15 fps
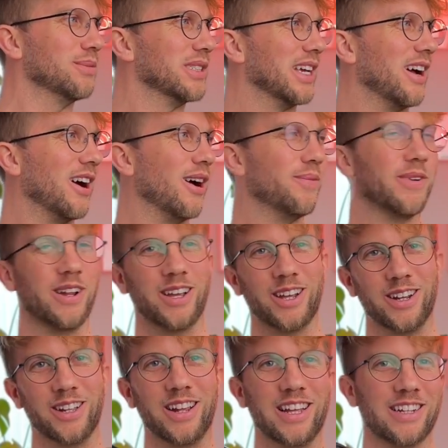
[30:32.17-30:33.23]
set up and I'm
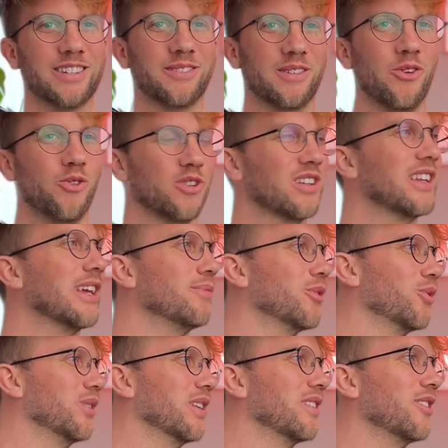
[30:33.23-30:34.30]
going to like alternate
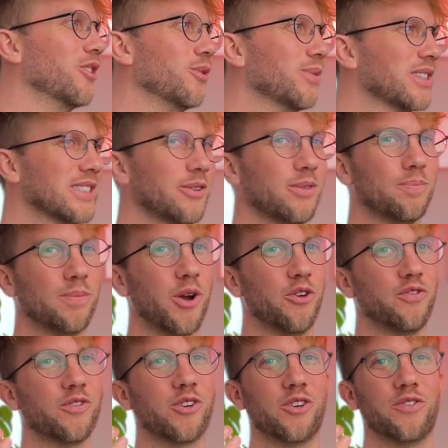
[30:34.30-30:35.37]
between the two because they're
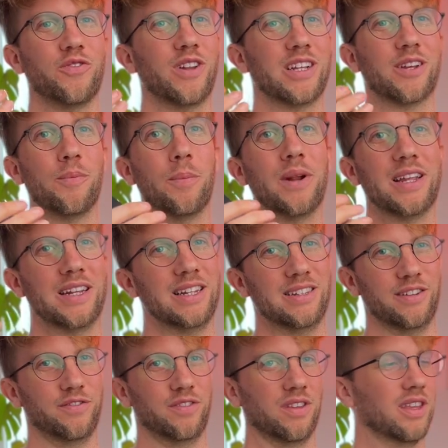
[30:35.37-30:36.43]
both good for like completely
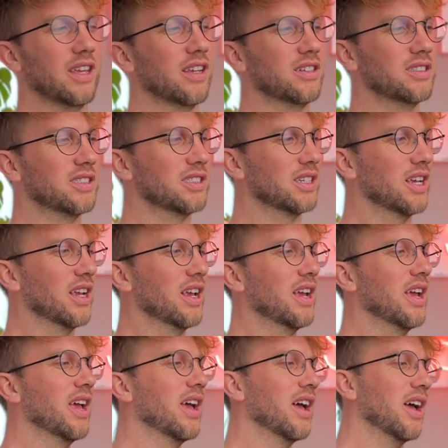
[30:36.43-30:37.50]
different things.
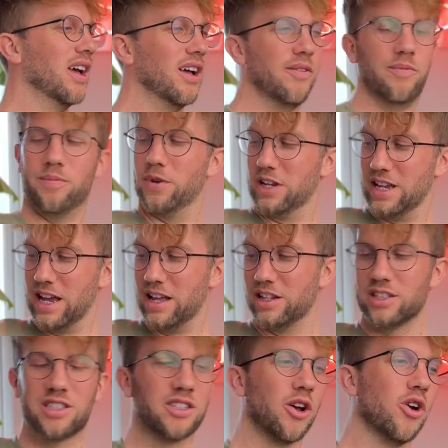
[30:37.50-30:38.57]
Um, but yeah, the
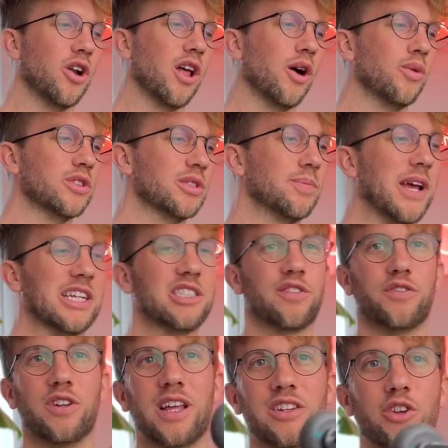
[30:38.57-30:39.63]
Sola was best
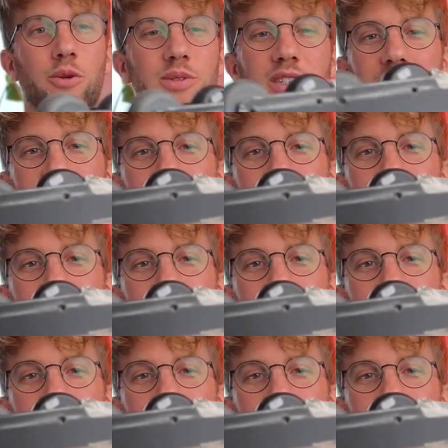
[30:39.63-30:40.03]
for like topside